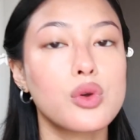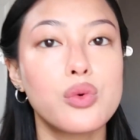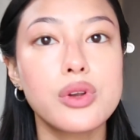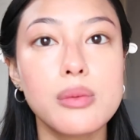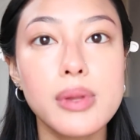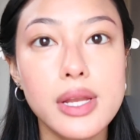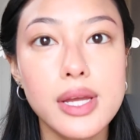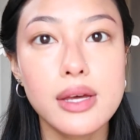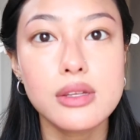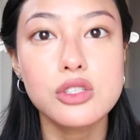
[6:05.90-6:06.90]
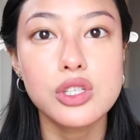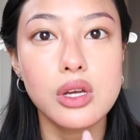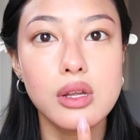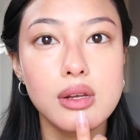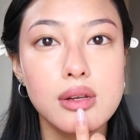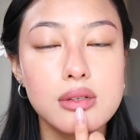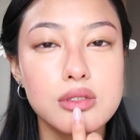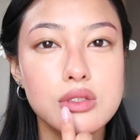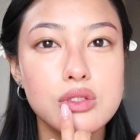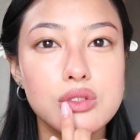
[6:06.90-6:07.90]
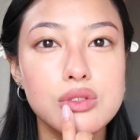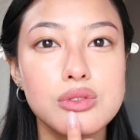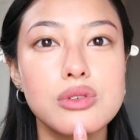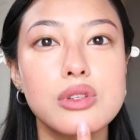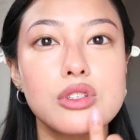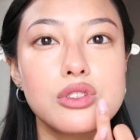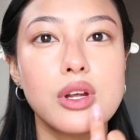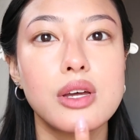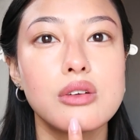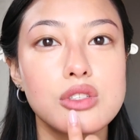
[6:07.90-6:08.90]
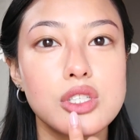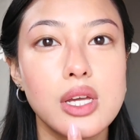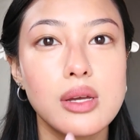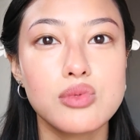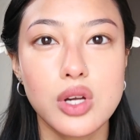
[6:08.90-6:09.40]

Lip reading: When you're blending out the chin, just do in the triangle shape.